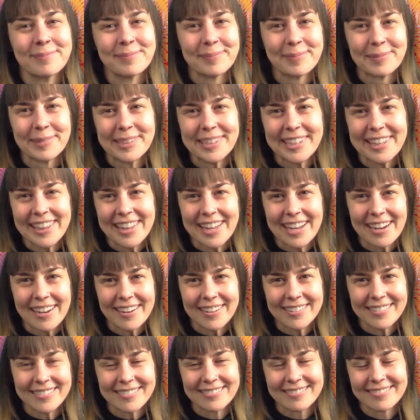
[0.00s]
Breathe
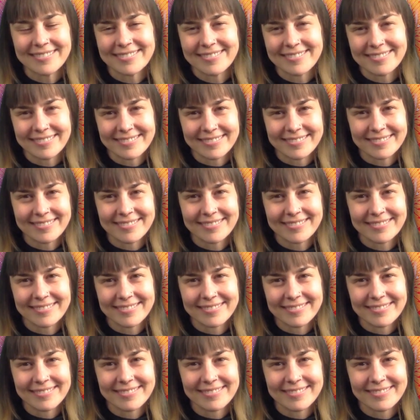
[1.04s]
out
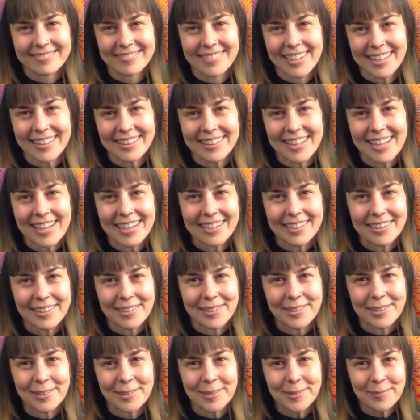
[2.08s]
and let
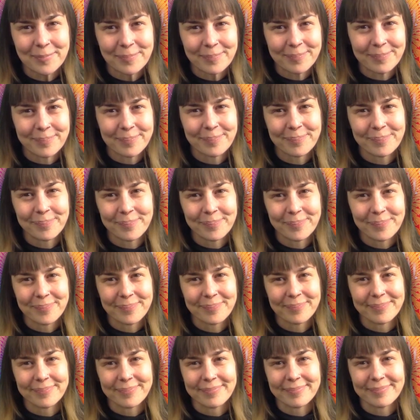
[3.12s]
go.
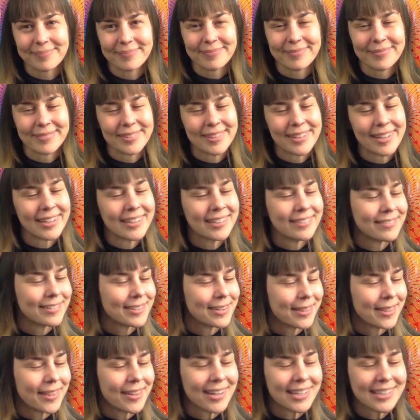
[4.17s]
None of
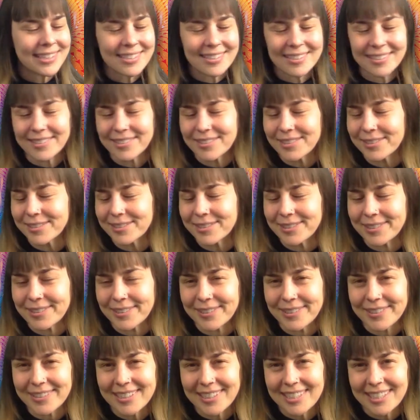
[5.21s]
your thoughts are true.
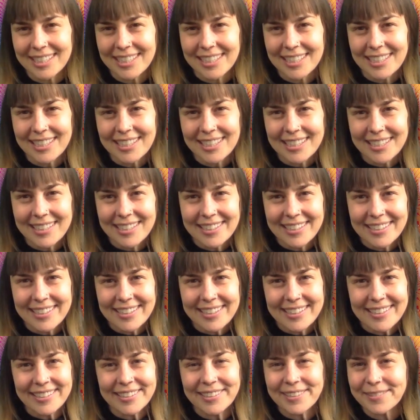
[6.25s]

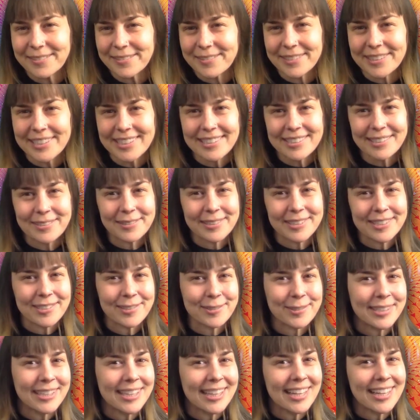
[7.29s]
You're free to
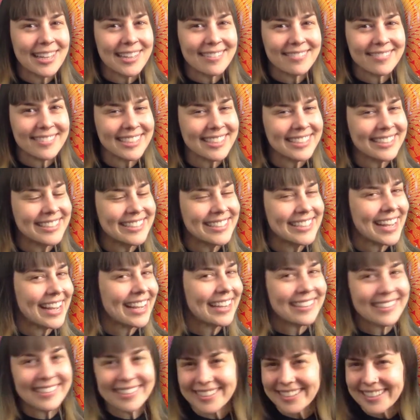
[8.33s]
enjoy life
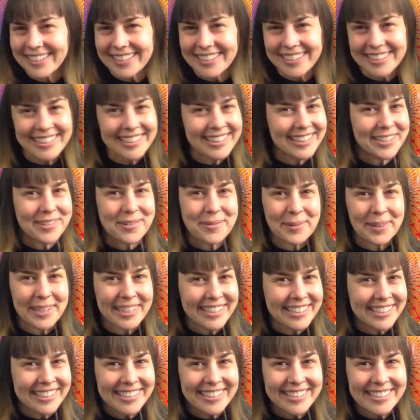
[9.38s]
exactly the way
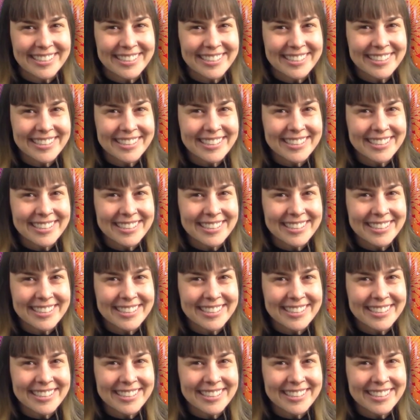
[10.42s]
it is.